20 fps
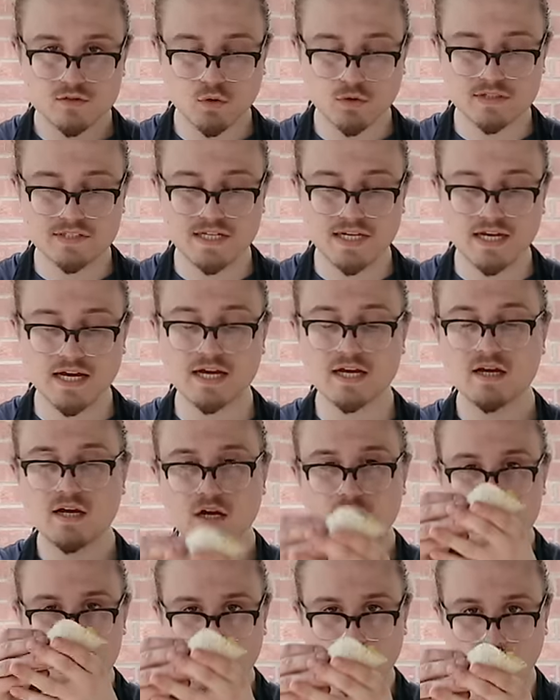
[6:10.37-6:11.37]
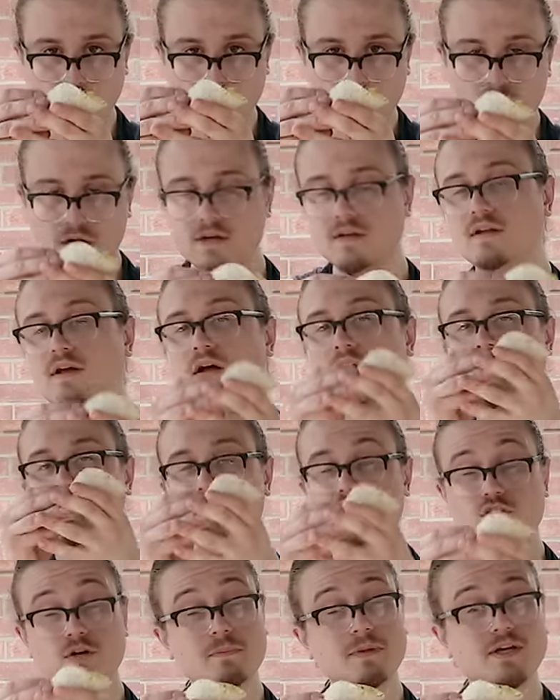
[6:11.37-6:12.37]
Tortilla, corn,
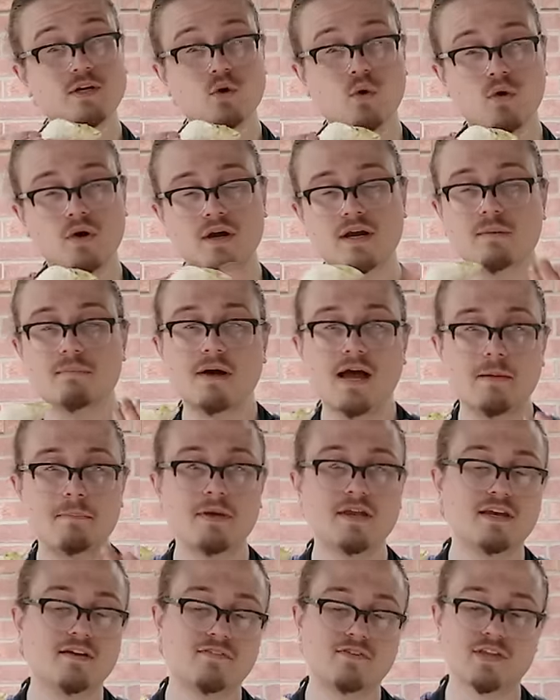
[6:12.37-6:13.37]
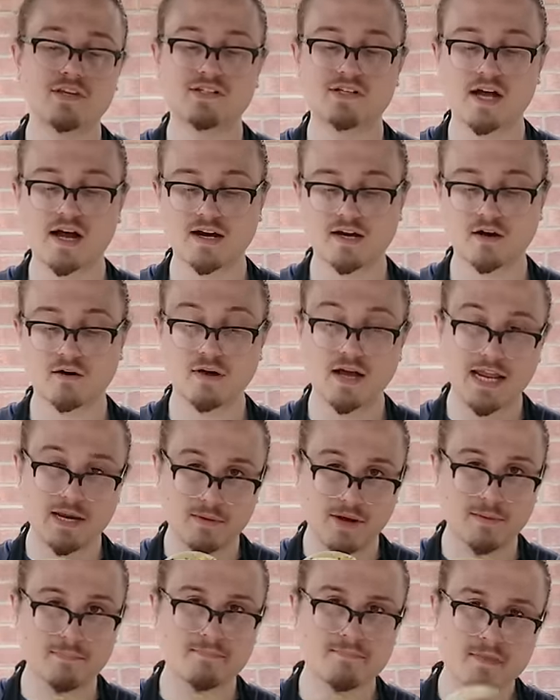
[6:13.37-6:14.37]
should be corn in my opinion for this taco.
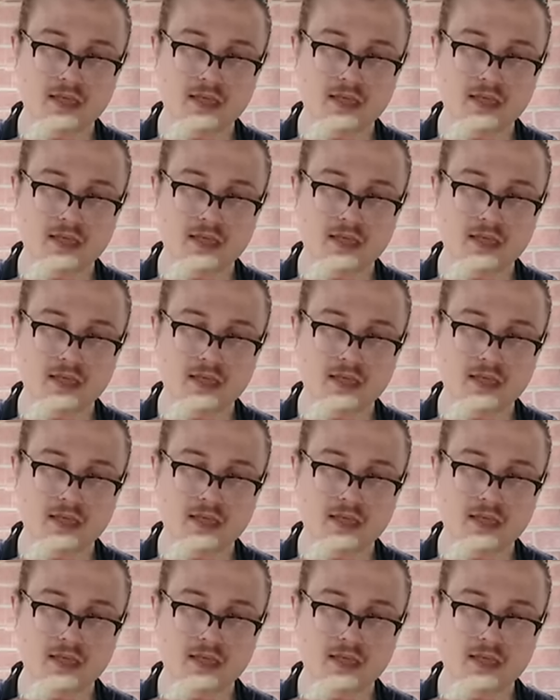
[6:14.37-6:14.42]
Anyway.